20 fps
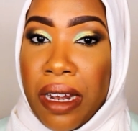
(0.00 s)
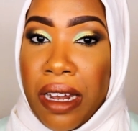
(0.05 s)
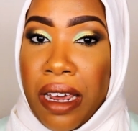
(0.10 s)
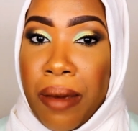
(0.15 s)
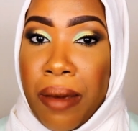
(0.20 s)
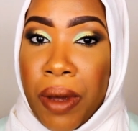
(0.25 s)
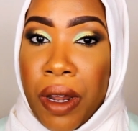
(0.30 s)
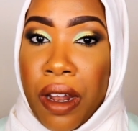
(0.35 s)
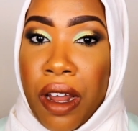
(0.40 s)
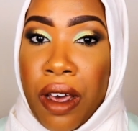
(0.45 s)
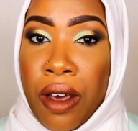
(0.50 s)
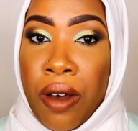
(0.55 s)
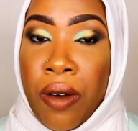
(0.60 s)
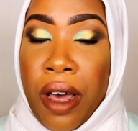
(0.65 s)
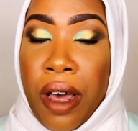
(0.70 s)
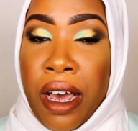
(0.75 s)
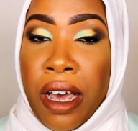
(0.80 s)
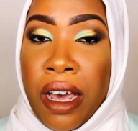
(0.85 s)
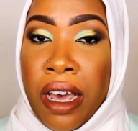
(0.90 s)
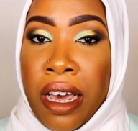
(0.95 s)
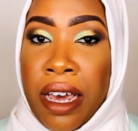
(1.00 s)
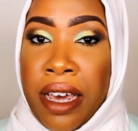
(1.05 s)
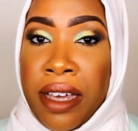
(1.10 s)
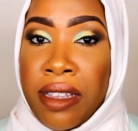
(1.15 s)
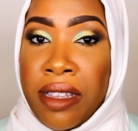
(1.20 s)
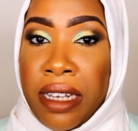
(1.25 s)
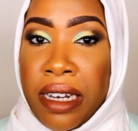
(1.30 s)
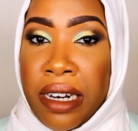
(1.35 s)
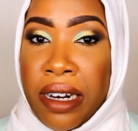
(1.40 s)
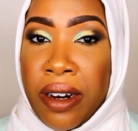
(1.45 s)
Glam Glow
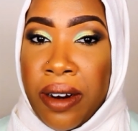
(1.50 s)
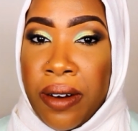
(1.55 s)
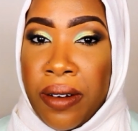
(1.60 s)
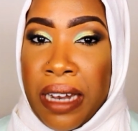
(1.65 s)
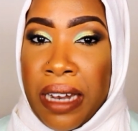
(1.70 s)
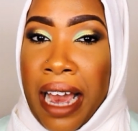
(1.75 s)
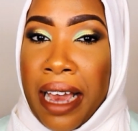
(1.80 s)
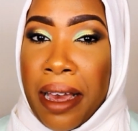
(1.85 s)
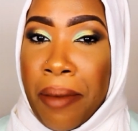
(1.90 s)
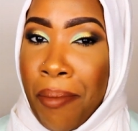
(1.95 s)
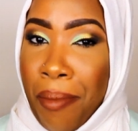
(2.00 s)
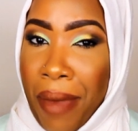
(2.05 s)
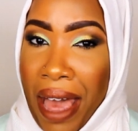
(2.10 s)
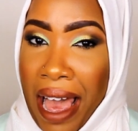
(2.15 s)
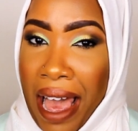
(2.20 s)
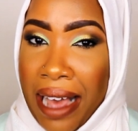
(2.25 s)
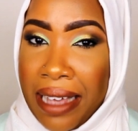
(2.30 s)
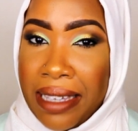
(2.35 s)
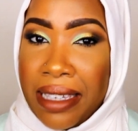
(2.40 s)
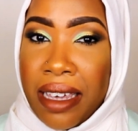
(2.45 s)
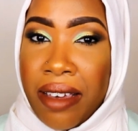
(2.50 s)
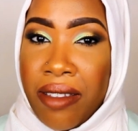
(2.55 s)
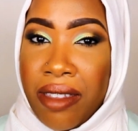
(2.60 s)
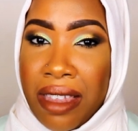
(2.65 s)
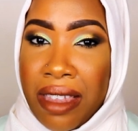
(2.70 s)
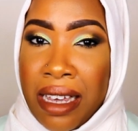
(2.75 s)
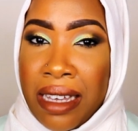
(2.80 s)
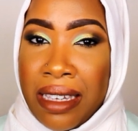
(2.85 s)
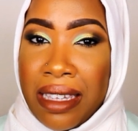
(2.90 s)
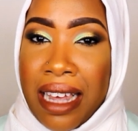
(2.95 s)
and their like mask
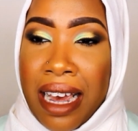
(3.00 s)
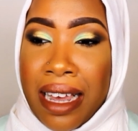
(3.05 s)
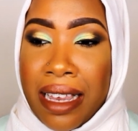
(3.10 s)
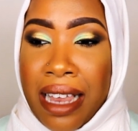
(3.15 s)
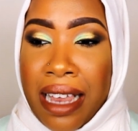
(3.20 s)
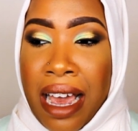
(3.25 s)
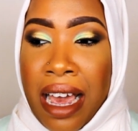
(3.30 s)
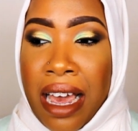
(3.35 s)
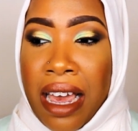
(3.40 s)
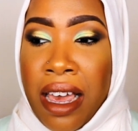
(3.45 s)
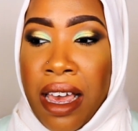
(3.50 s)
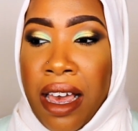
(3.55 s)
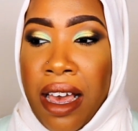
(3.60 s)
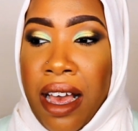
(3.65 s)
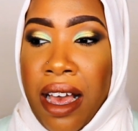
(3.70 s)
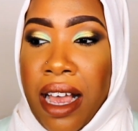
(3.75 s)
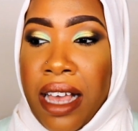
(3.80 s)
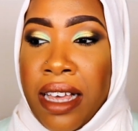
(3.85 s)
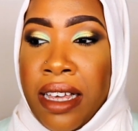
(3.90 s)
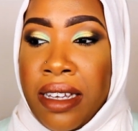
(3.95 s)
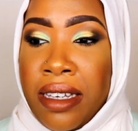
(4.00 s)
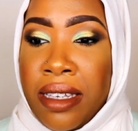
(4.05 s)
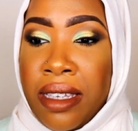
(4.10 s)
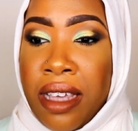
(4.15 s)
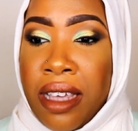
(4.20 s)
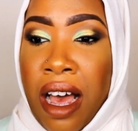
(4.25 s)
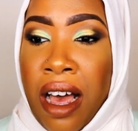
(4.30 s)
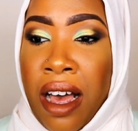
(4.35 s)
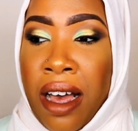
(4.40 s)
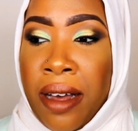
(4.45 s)
and things like that
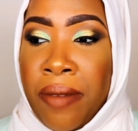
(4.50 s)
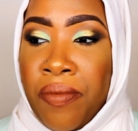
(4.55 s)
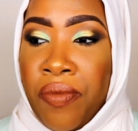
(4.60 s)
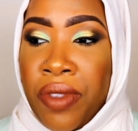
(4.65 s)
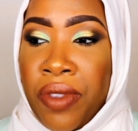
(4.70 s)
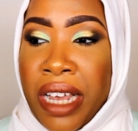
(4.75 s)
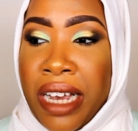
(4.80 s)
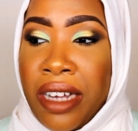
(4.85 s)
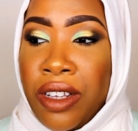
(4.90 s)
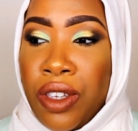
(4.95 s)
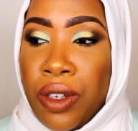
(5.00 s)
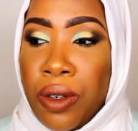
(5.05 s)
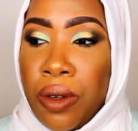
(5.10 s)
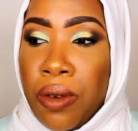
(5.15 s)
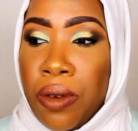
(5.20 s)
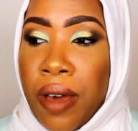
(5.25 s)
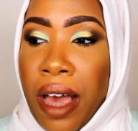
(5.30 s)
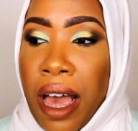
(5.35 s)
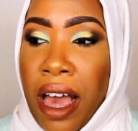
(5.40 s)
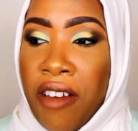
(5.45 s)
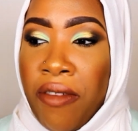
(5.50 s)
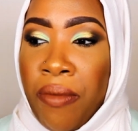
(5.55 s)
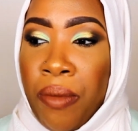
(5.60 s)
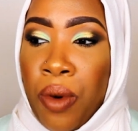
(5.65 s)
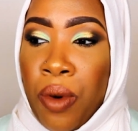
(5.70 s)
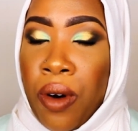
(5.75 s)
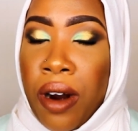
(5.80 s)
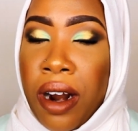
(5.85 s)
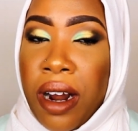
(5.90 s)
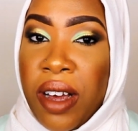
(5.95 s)
is they do have
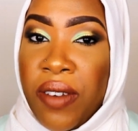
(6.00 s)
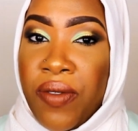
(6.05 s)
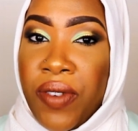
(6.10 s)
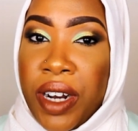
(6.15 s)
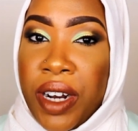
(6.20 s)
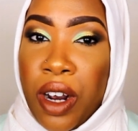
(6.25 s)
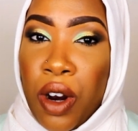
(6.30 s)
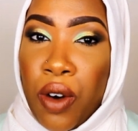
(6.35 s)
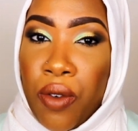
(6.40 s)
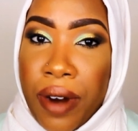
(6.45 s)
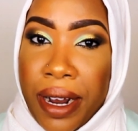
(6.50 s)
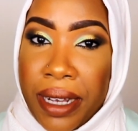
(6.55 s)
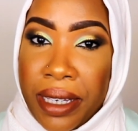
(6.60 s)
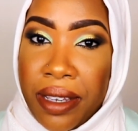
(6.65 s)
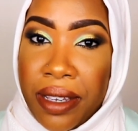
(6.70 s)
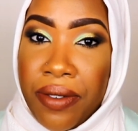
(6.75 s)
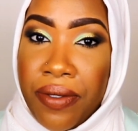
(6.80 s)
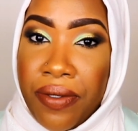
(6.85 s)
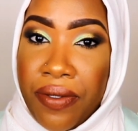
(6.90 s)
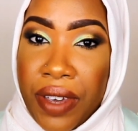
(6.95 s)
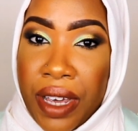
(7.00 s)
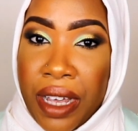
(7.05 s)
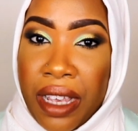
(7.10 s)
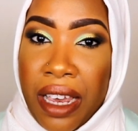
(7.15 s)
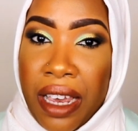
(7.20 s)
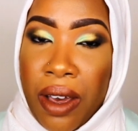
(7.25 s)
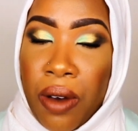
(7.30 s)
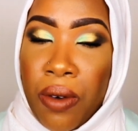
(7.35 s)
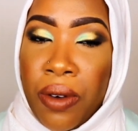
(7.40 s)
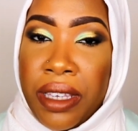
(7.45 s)
more of an aggressive
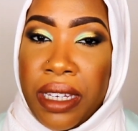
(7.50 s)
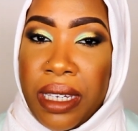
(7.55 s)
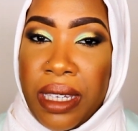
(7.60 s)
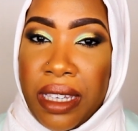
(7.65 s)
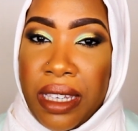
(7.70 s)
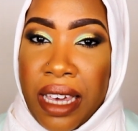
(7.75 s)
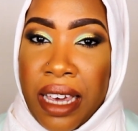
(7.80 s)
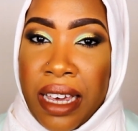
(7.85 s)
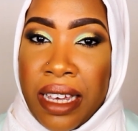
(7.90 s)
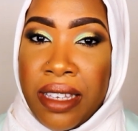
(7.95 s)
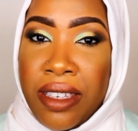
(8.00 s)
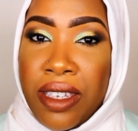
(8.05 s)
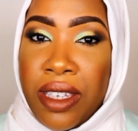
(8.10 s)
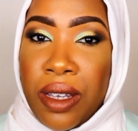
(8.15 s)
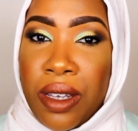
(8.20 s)
feeling on the skin.